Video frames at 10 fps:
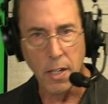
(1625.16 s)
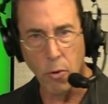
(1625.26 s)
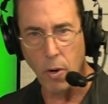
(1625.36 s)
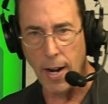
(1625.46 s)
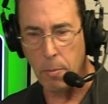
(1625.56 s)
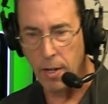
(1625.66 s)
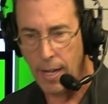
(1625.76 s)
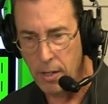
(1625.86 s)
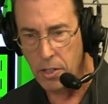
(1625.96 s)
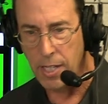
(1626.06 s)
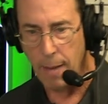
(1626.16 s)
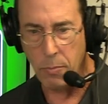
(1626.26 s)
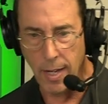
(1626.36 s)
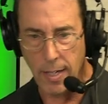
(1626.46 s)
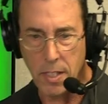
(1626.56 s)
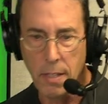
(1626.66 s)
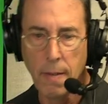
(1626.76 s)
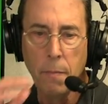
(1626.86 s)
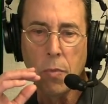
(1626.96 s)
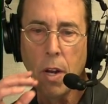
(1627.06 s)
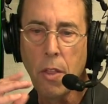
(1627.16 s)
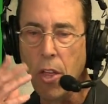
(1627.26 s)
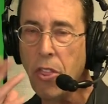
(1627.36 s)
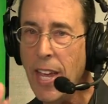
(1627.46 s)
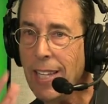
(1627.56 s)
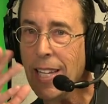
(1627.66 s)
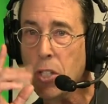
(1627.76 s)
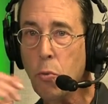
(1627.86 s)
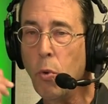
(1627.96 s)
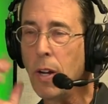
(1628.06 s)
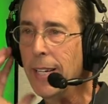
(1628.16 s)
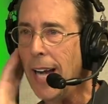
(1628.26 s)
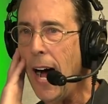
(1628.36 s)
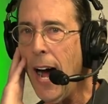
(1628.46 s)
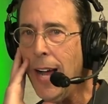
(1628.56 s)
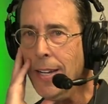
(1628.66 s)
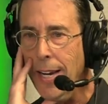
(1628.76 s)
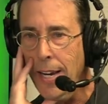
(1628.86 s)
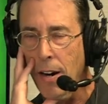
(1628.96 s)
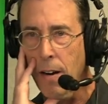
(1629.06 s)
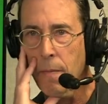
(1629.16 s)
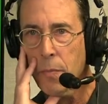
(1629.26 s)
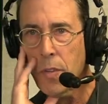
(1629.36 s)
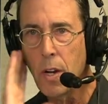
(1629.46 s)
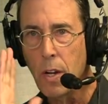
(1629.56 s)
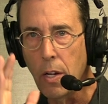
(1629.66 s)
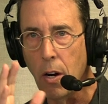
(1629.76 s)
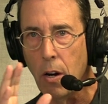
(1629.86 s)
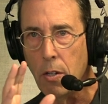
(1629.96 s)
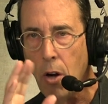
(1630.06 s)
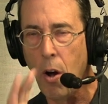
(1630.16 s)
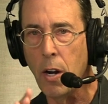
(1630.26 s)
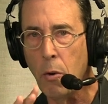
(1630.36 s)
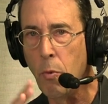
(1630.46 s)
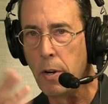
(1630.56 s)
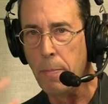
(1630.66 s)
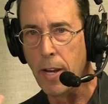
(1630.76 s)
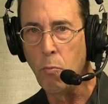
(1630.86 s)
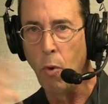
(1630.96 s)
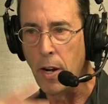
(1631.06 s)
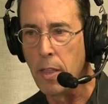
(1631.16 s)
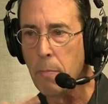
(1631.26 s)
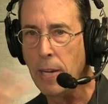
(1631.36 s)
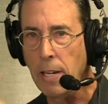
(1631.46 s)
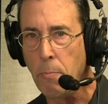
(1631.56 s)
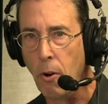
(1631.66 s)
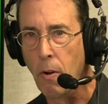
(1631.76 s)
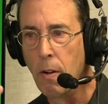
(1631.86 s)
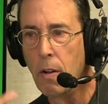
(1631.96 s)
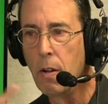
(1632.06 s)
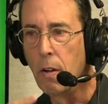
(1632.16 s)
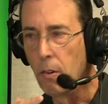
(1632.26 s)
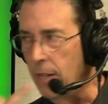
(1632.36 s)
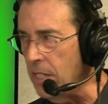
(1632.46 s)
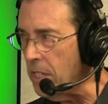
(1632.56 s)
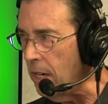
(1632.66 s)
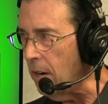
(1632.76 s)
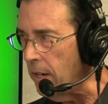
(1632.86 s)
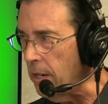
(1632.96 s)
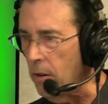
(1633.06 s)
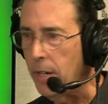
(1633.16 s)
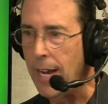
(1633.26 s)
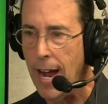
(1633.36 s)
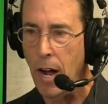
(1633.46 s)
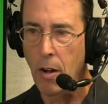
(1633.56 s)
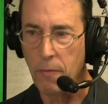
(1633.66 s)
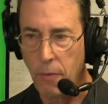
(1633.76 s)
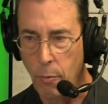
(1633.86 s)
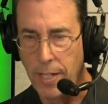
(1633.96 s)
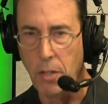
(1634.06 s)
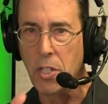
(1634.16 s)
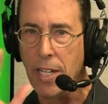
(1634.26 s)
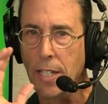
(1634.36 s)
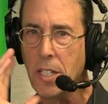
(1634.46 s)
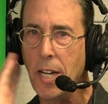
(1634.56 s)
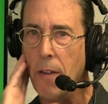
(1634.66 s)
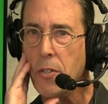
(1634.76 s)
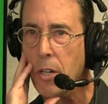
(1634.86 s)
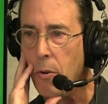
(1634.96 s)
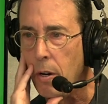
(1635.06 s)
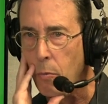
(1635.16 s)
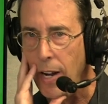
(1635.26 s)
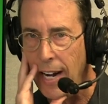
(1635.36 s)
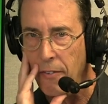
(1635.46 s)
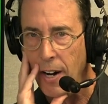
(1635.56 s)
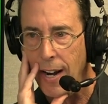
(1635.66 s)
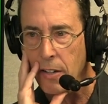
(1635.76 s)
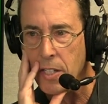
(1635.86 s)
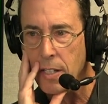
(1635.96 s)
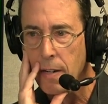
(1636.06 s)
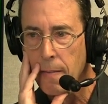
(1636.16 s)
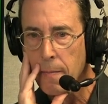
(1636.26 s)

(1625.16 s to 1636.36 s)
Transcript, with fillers: you were able to intercept this. The thing that's really odd here, your daughter would have been one of the people listed on your account for when you send stuff to her and whatever else.